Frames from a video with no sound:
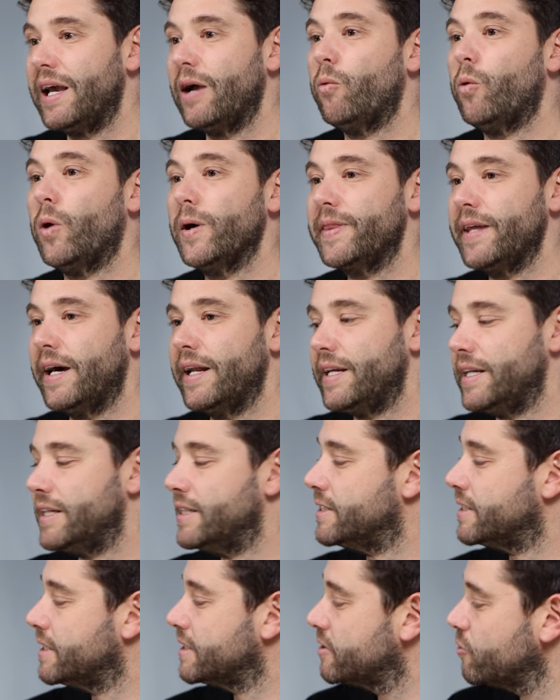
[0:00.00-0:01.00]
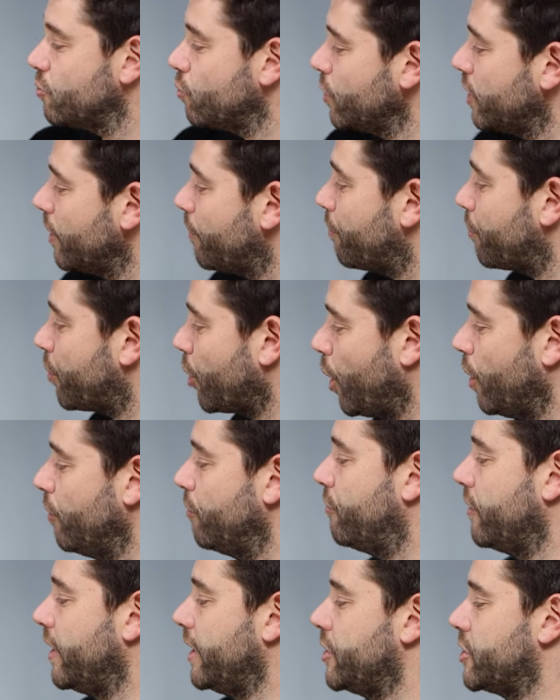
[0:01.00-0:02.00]
And what that is with the Pro
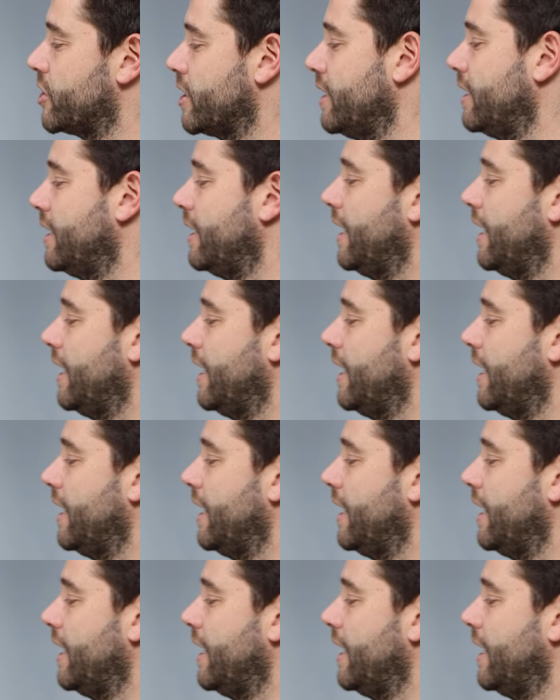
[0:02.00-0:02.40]
feature,